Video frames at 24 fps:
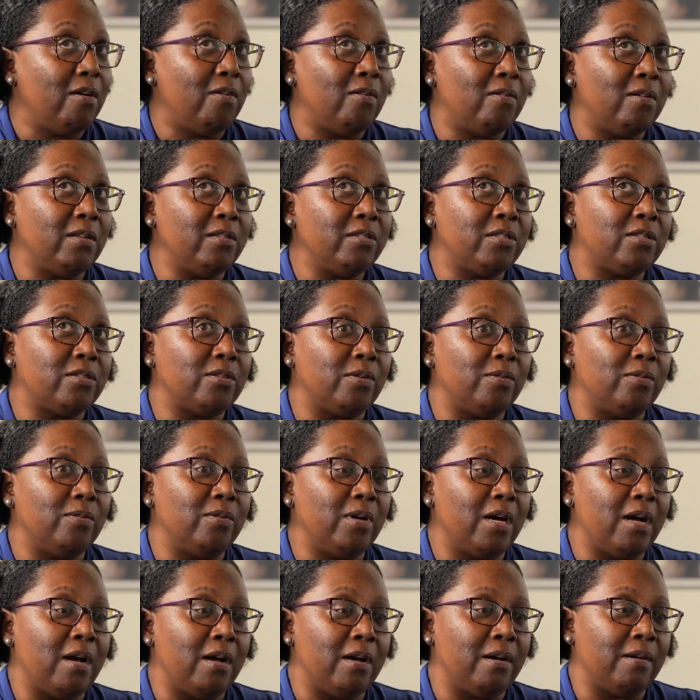Also,
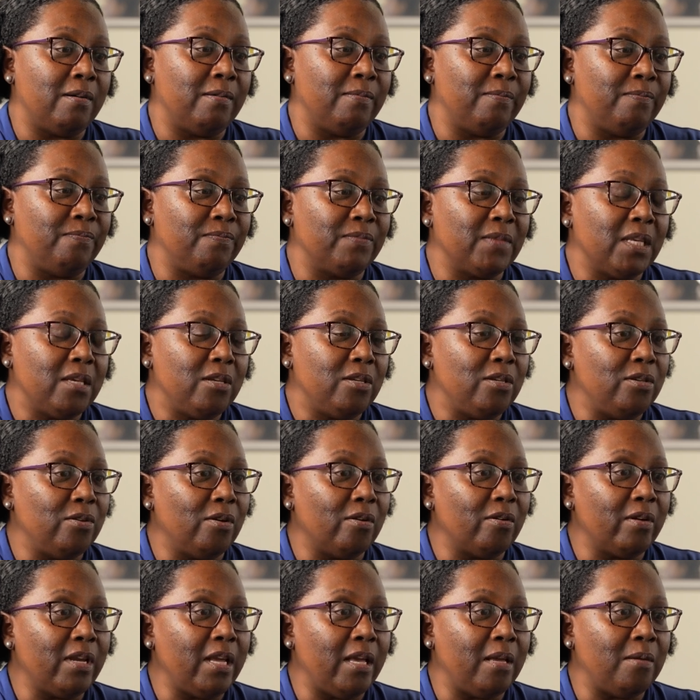
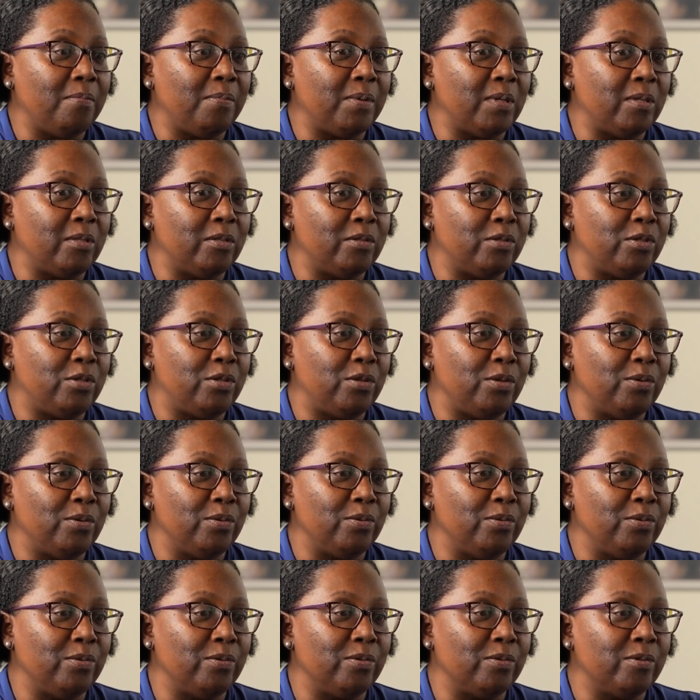you're able
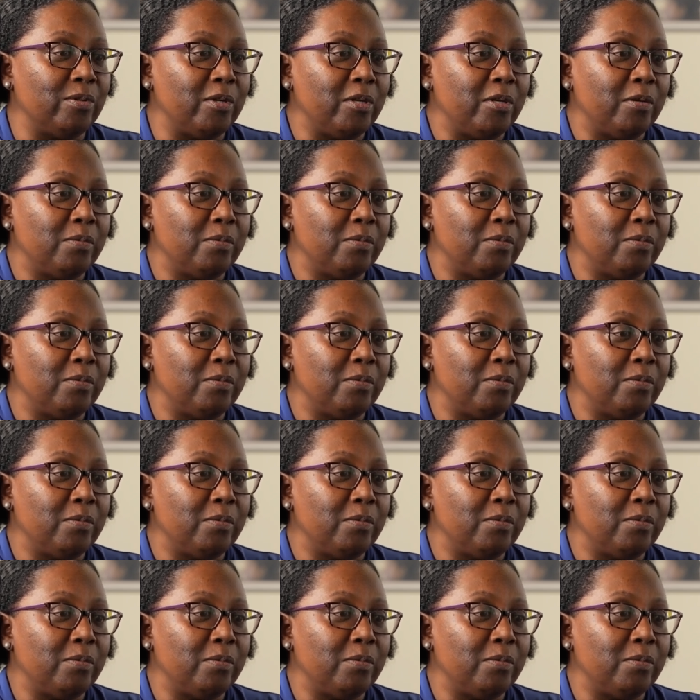to